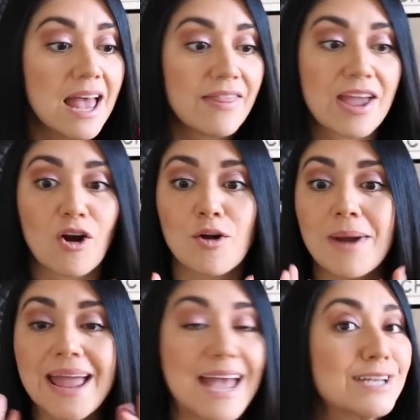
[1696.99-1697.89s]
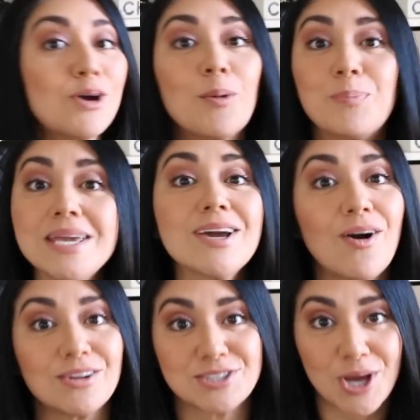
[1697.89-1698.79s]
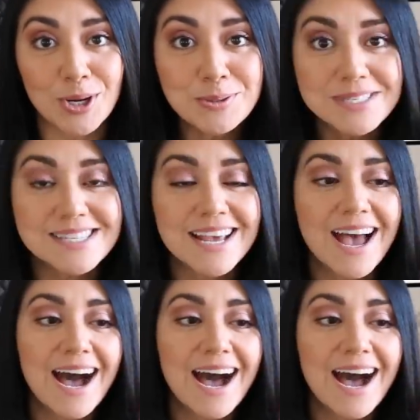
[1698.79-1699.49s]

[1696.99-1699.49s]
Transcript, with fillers: They are my end all be all totes.